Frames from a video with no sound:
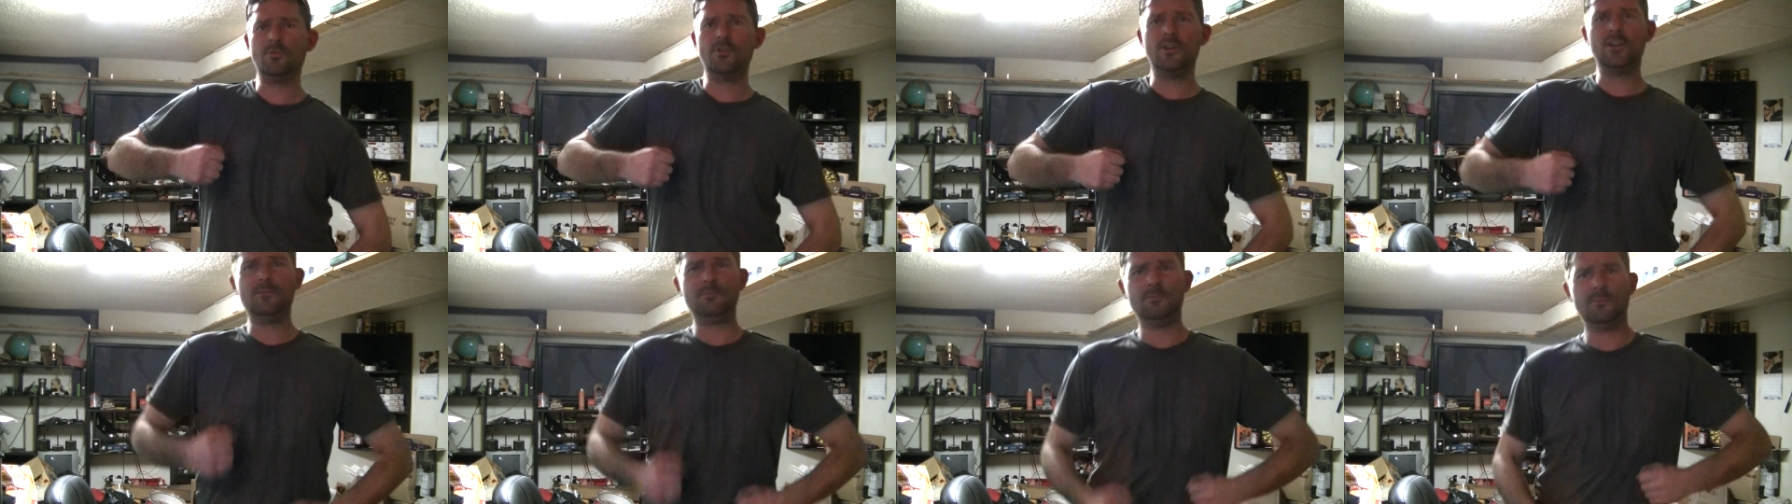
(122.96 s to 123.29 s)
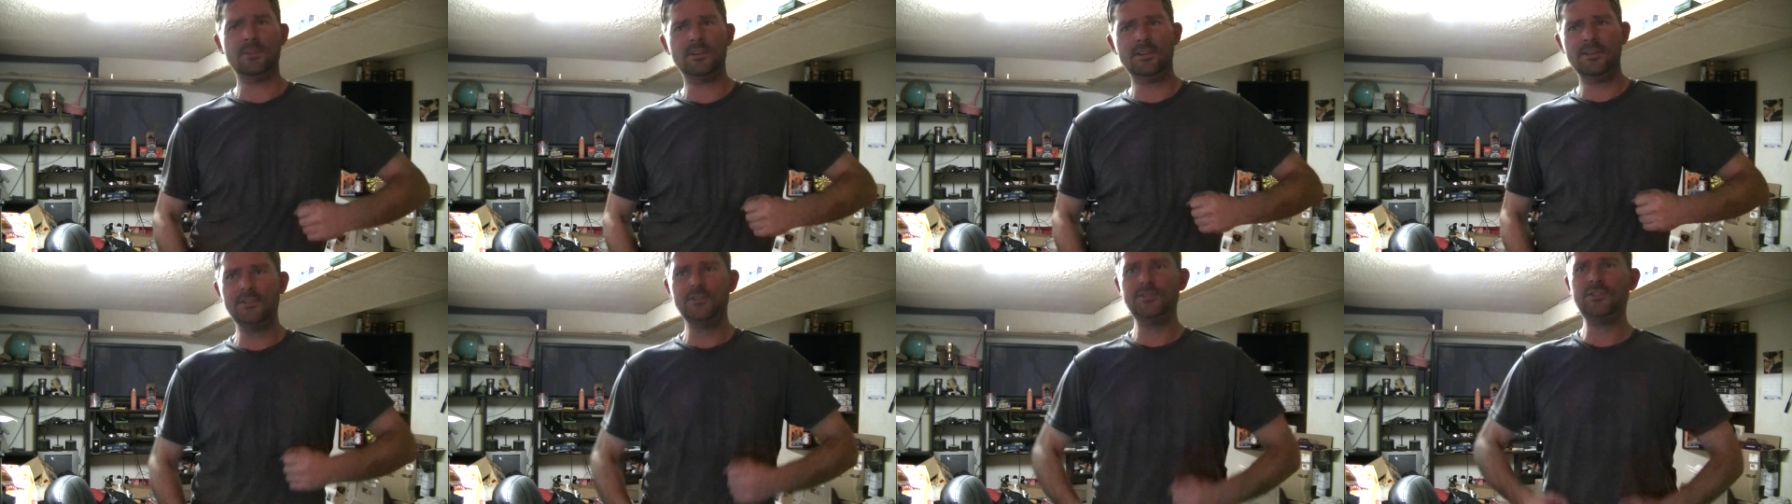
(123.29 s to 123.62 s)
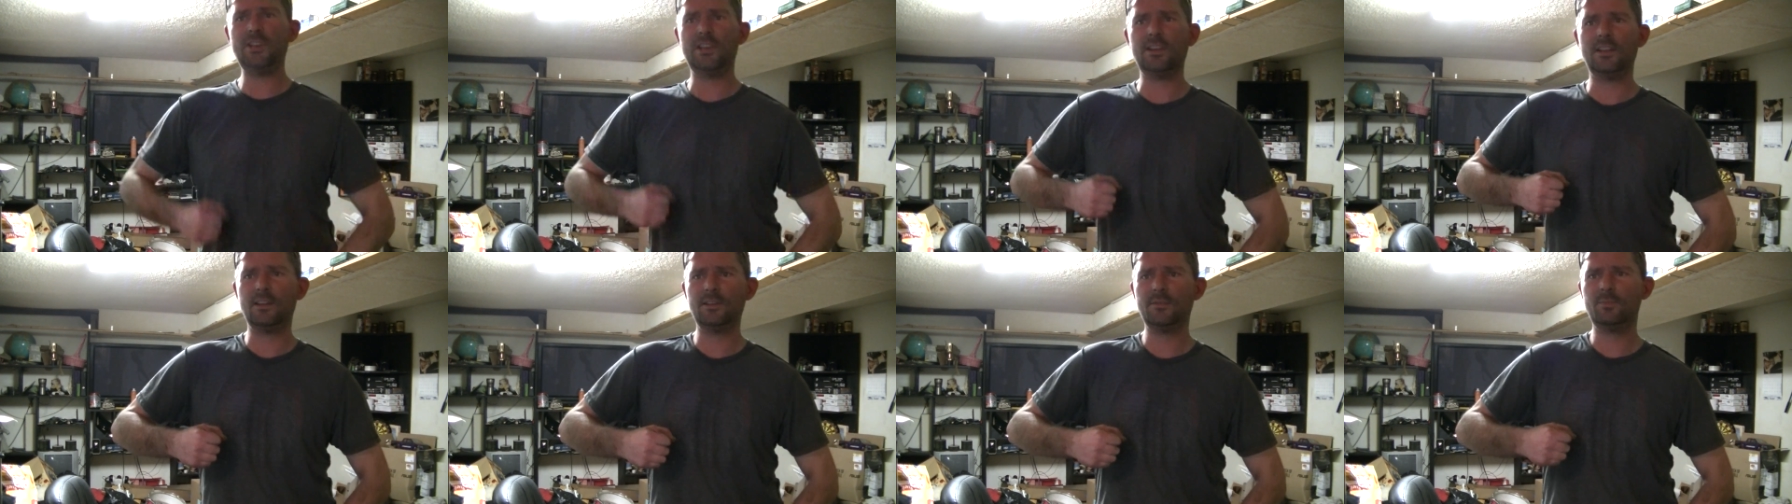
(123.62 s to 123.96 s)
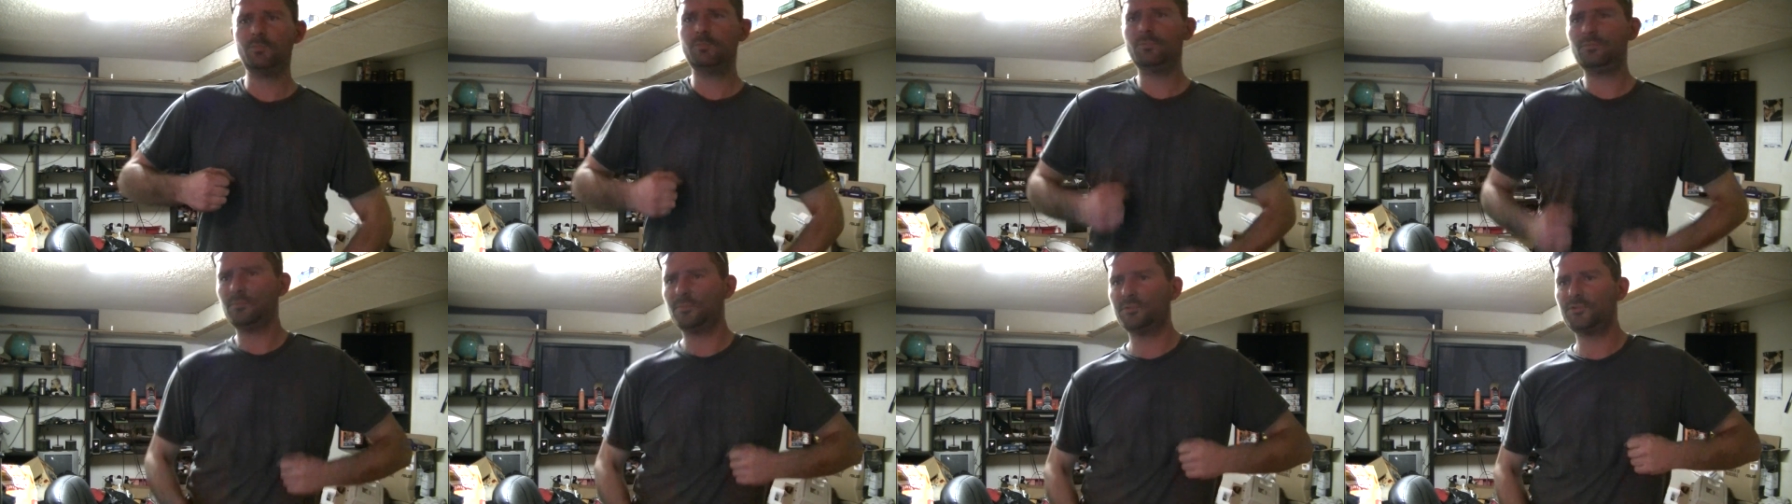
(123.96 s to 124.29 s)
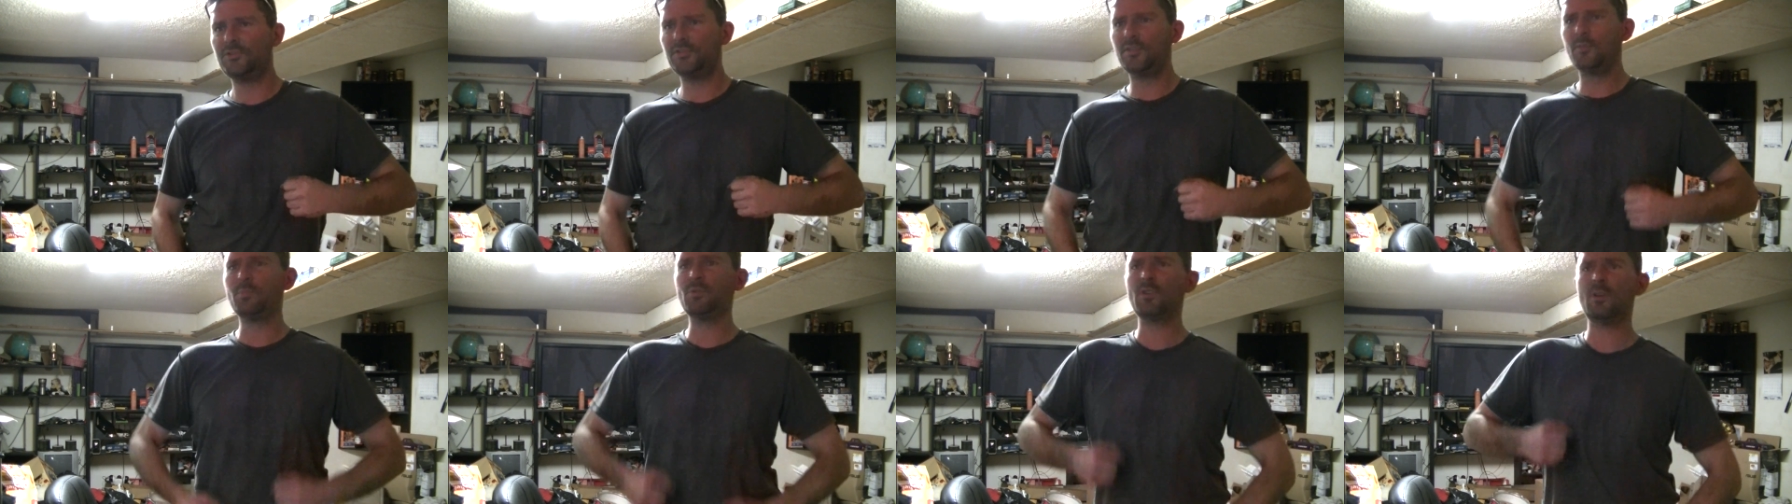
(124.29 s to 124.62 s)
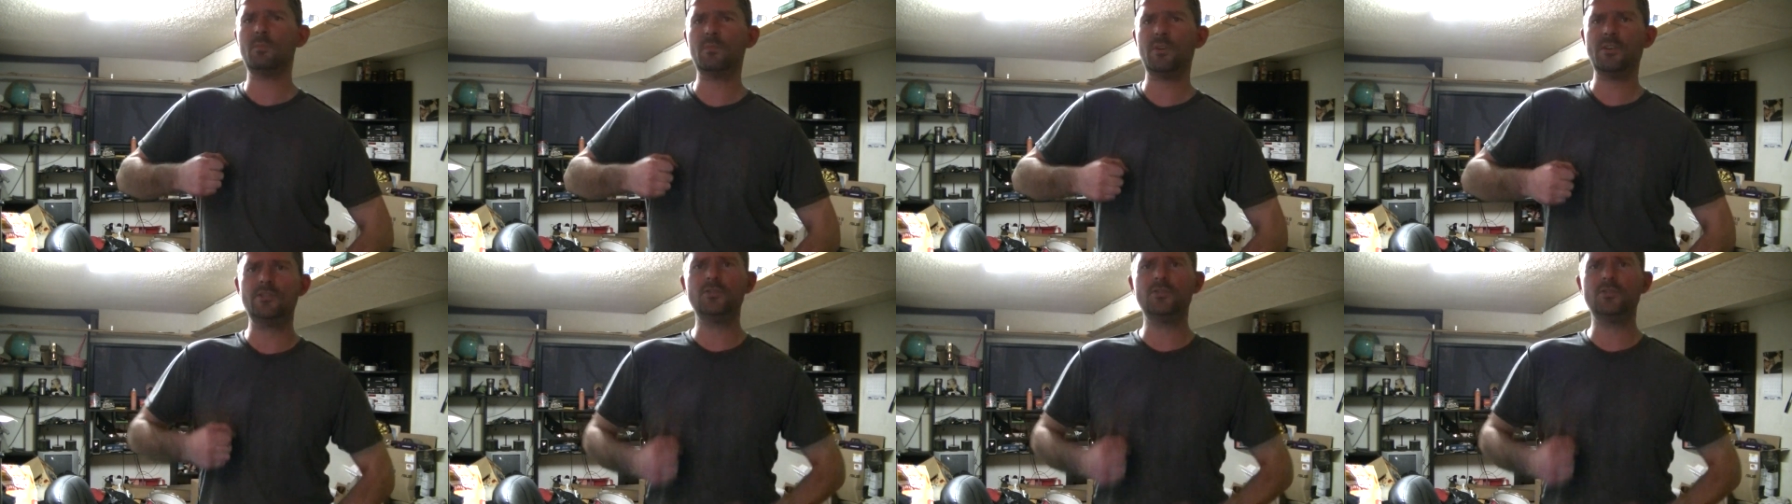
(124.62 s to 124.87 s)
ramp. Shit, I should have brought my